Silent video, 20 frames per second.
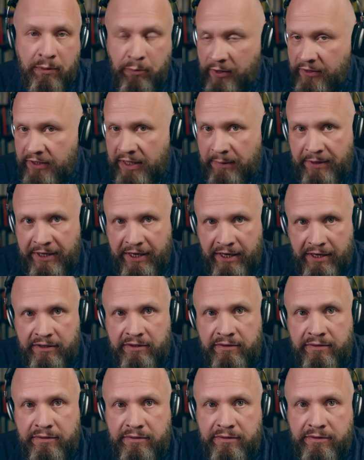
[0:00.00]
and welcome
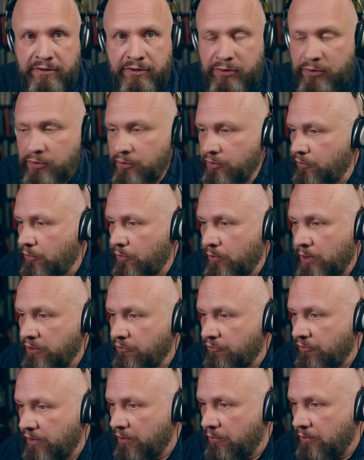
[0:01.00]
again to
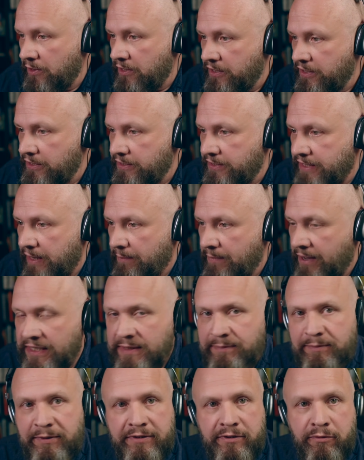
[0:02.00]
one of our
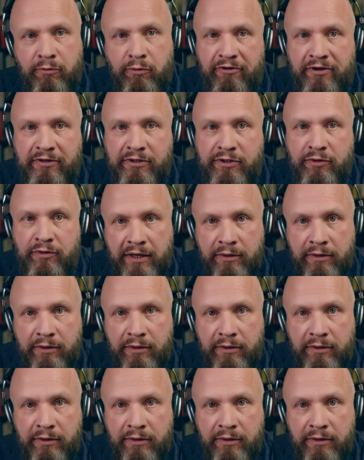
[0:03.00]
SAMexpert events,